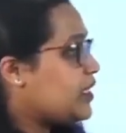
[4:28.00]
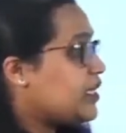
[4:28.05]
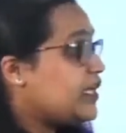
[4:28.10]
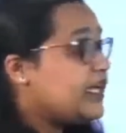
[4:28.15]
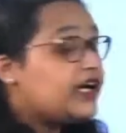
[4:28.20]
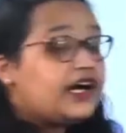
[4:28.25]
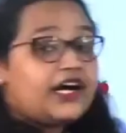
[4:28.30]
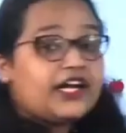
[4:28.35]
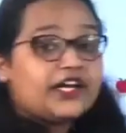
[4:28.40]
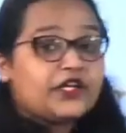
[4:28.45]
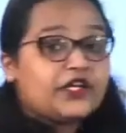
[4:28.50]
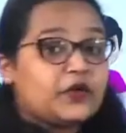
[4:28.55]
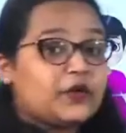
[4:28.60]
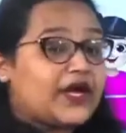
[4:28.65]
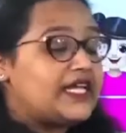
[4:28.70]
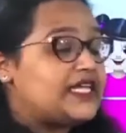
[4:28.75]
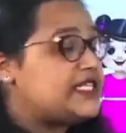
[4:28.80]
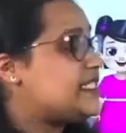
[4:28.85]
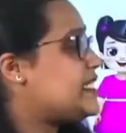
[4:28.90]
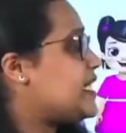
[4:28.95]
Here you
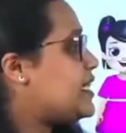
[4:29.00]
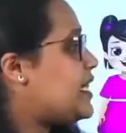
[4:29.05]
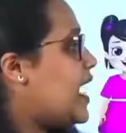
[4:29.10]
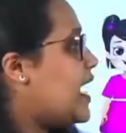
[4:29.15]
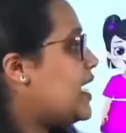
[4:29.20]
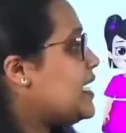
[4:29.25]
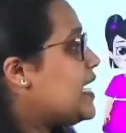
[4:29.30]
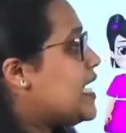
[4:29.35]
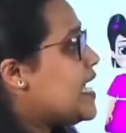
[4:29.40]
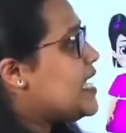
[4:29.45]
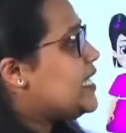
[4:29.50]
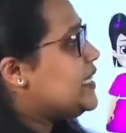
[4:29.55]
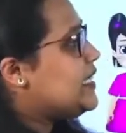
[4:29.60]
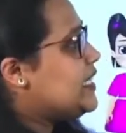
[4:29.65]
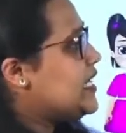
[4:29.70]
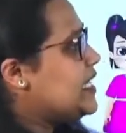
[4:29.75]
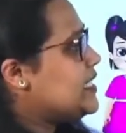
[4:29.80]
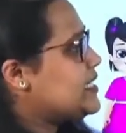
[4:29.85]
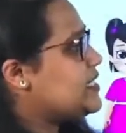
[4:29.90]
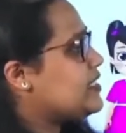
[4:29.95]
can see that
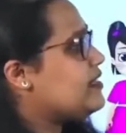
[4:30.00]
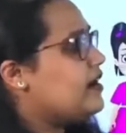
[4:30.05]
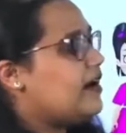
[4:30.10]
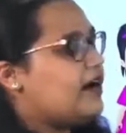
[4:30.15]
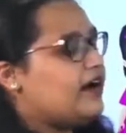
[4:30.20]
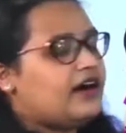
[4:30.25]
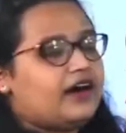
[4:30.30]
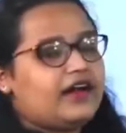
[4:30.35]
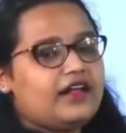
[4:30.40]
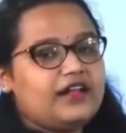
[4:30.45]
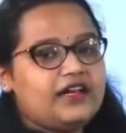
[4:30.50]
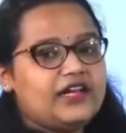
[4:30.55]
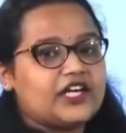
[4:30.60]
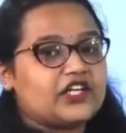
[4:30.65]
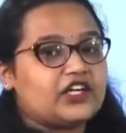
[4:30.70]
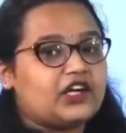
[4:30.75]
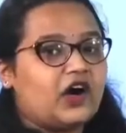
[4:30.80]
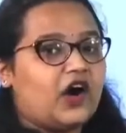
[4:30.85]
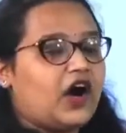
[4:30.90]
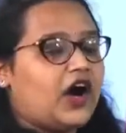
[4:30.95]
this girl
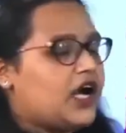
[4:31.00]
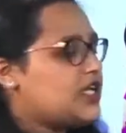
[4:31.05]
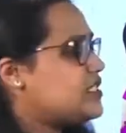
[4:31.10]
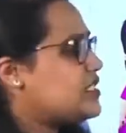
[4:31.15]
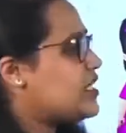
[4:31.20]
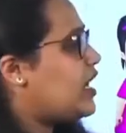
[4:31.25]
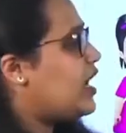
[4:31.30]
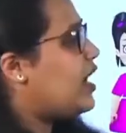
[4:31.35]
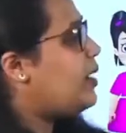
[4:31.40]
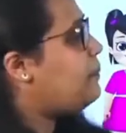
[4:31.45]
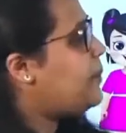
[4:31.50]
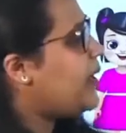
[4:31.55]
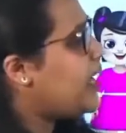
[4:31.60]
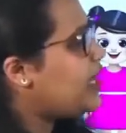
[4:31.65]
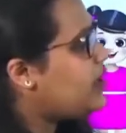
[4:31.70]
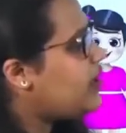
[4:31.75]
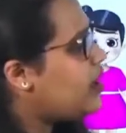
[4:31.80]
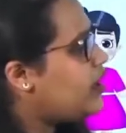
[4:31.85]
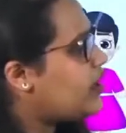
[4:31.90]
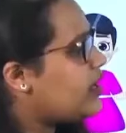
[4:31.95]
got a
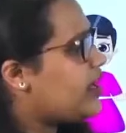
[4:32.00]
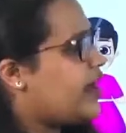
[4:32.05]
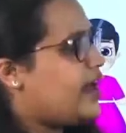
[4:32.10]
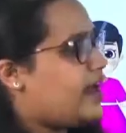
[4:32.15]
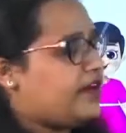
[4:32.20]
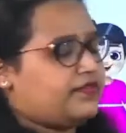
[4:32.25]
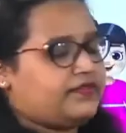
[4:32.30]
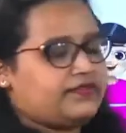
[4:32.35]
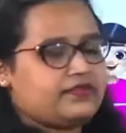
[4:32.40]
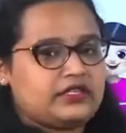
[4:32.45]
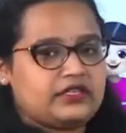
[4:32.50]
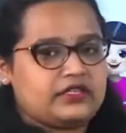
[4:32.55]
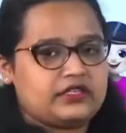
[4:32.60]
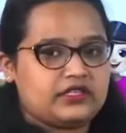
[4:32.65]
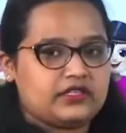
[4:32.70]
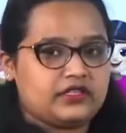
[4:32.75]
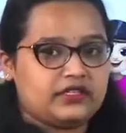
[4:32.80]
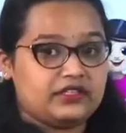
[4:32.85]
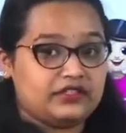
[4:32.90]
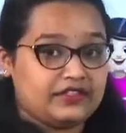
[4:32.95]
bigger gift,
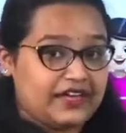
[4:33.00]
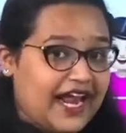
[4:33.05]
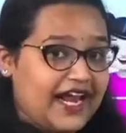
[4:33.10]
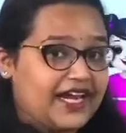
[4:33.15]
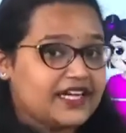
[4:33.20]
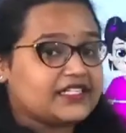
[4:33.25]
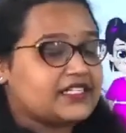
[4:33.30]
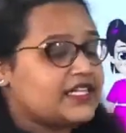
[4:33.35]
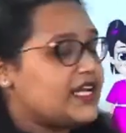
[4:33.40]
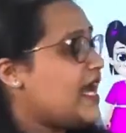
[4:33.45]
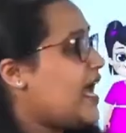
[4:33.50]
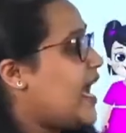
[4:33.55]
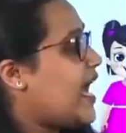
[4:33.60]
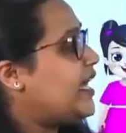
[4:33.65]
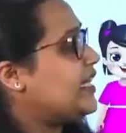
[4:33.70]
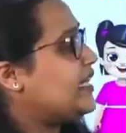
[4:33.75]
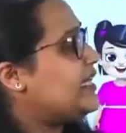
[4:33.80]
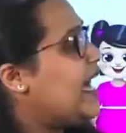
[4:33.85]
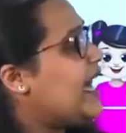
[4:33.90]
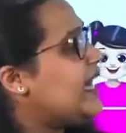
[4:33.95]
right?
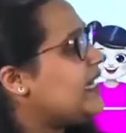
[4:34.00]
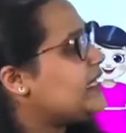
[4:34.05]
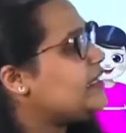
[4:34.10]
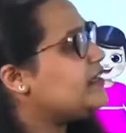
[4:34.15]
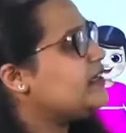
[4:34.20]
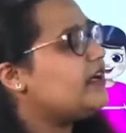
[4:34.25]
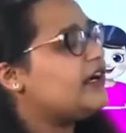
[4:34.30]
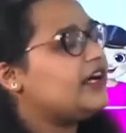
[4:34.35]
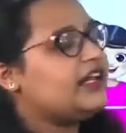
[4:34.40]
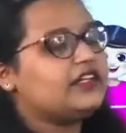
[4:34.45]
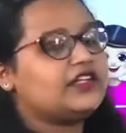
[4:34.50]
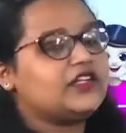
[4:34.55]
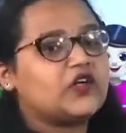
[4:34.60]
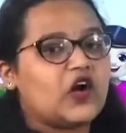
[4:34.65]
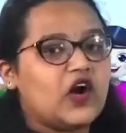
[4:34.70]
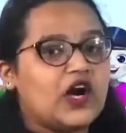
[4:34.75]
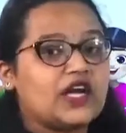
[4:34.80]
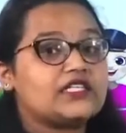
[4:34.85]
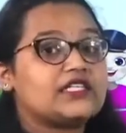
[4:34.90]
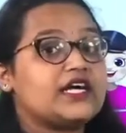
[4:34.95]
And that girl
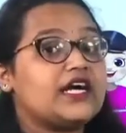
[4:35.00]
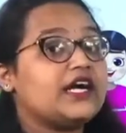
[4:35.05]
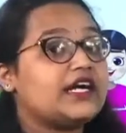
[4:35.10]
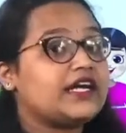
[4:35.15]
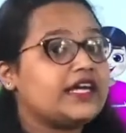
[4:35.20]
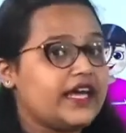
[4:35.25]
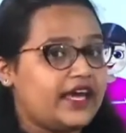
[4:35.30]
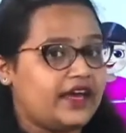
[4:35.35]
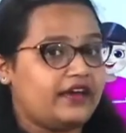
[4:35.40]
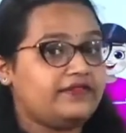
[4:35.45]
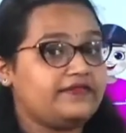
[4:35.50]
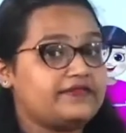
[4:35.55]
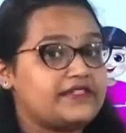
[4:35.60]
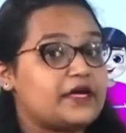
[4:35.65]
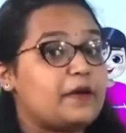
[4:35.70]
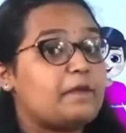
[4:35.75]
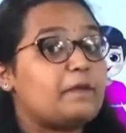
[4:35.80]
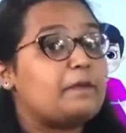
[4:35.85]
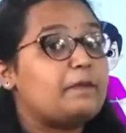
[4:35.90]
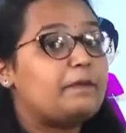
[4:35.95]
got a
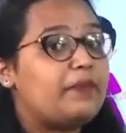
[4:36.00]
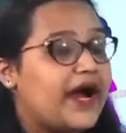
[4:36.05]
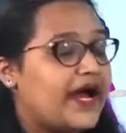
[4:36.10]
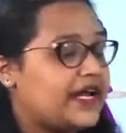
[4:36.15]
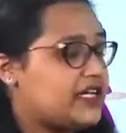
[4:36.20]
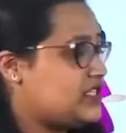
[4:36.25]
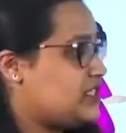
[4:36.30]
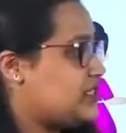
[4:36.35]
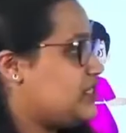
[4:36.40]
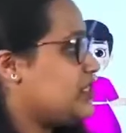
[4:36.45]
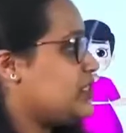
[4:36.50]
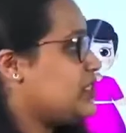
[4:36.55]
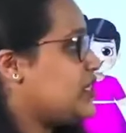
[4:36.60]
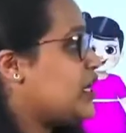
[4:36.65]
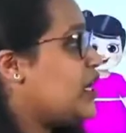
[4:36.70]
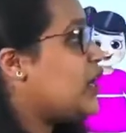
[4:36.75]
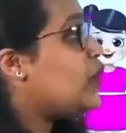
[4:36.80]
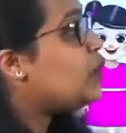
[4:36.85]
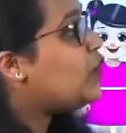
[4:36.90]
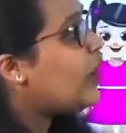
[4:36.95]
gift, but
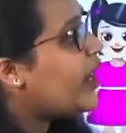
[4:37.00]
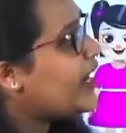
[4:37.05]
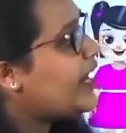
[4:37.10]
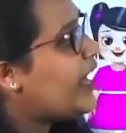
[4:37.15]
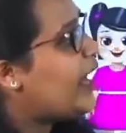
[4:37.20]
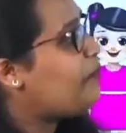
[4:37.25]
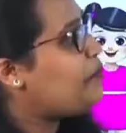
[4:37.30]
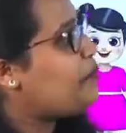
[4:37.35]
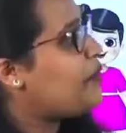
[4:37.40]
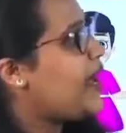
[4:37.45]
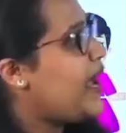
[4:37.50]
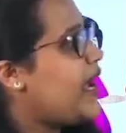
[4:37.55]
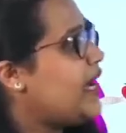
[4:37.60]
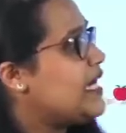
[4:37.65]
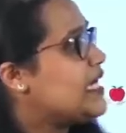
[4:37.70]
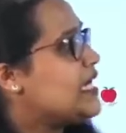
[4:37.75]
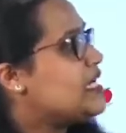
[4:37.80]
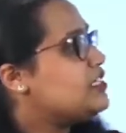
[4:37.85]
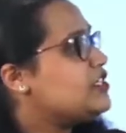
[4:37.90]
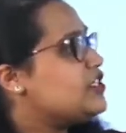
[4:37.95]
what
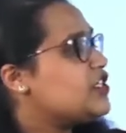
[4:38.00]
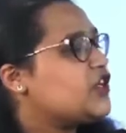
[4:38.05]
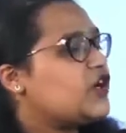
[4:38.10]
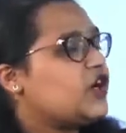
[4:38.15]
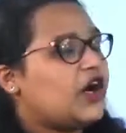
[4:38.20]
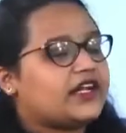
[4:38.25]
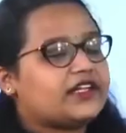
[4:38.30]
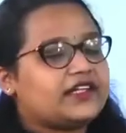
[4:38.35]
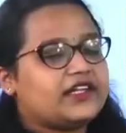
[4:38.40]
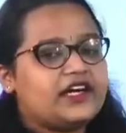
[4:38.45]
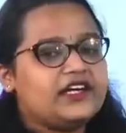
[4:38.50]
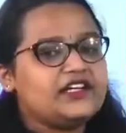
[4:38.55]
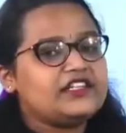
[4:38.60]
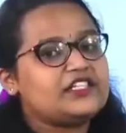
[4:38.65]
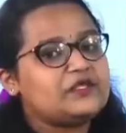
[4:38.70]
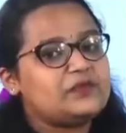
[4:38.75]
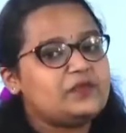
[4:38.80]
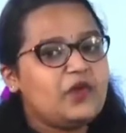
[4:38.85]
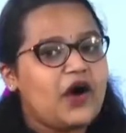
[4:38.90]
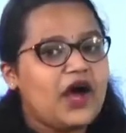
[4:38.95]
happened? She got the
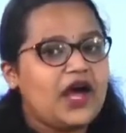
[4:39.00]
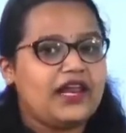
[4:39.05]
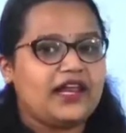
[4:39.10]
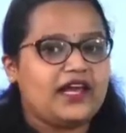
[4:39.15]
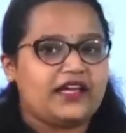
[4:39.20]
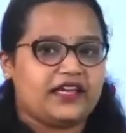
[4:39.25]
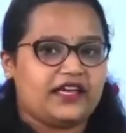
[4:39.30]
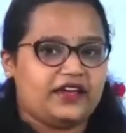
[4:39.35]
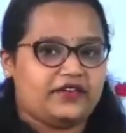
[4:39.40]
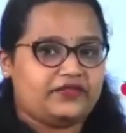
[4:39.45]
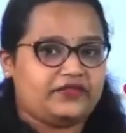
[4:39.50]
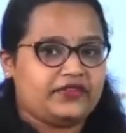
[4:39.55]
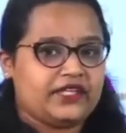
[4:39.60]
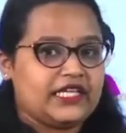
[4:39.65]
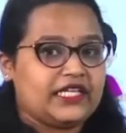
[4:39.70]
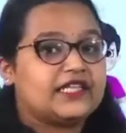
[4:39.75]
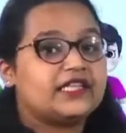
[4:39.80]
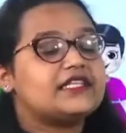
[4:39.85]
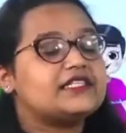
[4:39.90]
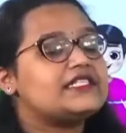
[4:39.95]
smaller gift.
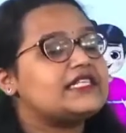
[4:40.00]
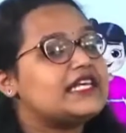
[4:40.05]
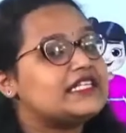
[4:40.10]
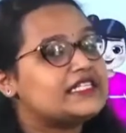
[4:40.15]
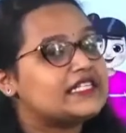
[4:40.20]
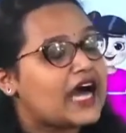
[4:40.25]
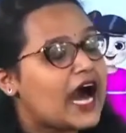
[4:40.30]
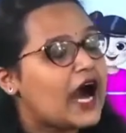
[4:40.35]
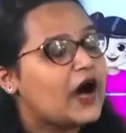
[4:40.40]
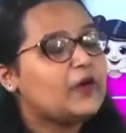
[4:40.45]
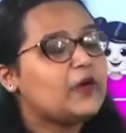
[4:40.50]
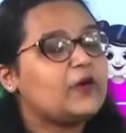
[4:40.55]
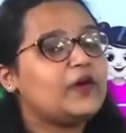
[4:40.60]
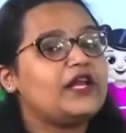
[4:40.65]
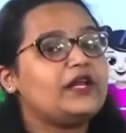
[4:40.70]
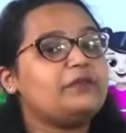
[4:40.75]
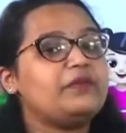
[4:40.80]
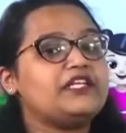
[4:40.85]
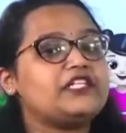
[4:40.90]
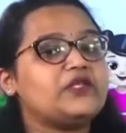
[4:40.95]
This is how
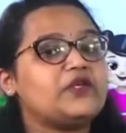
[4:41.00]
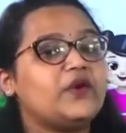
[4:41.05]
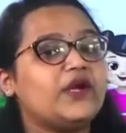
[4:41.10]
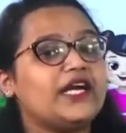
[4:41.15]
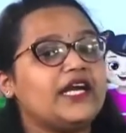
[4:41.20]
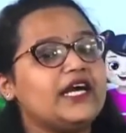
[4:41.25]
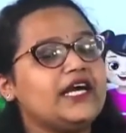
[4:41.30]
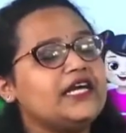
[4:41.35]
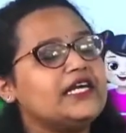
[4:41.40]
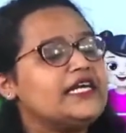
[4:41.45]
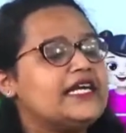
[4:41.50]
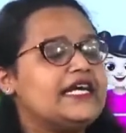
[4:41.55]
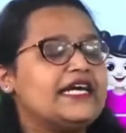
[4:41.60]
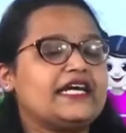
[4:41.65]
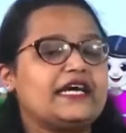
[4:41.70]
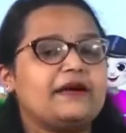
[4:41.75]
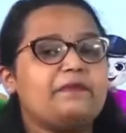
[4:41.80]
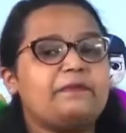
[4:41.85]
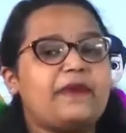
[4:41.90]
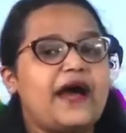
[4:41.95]
we'll be doing
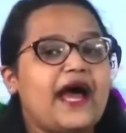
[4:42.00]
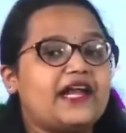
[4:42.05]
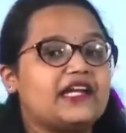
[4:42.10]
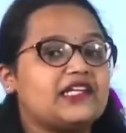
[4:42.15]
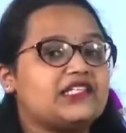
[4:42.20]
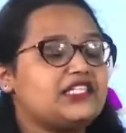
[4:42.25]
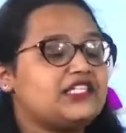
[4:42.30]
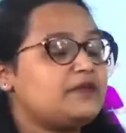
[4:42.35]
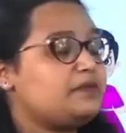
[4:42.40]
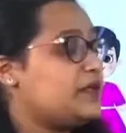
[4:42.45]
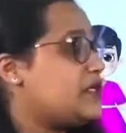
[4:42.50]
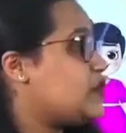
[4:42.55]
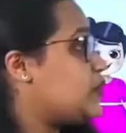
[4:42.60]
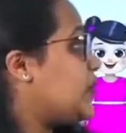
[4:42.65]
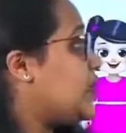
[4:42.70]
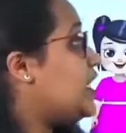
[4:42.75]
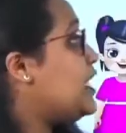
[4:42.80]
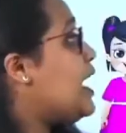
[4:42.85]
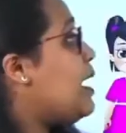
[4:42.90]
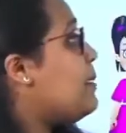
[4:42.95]
a comparison
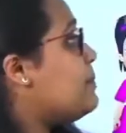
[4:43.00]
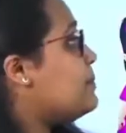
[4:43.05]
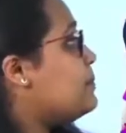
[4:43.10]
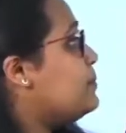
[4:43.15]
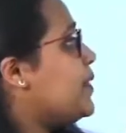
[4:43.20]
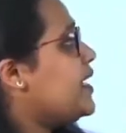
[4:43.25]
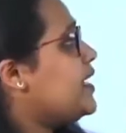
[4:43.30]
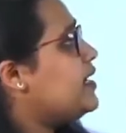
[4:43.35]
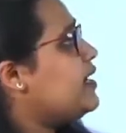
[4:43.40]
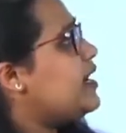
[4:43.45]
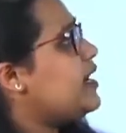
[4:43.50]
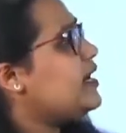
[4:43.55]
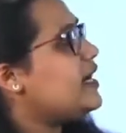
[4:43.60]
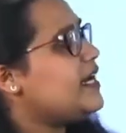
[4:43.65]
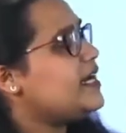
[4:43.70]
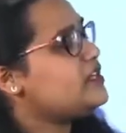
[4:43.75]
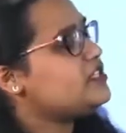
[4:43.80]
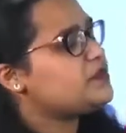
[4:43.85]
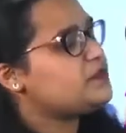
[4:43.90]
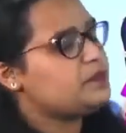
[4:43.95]
between bigger
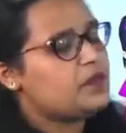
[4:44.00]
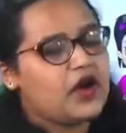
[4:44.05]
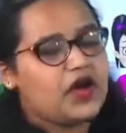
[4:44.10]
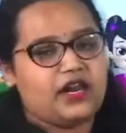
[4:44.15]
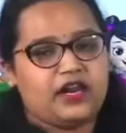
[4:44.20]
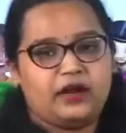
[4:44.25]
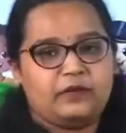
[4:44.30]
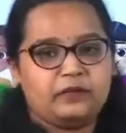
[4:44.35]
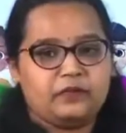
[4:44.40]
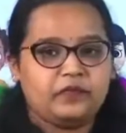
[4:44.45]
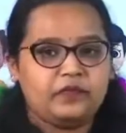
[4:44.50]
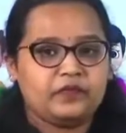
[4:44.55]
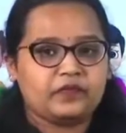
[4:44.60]
and smaller.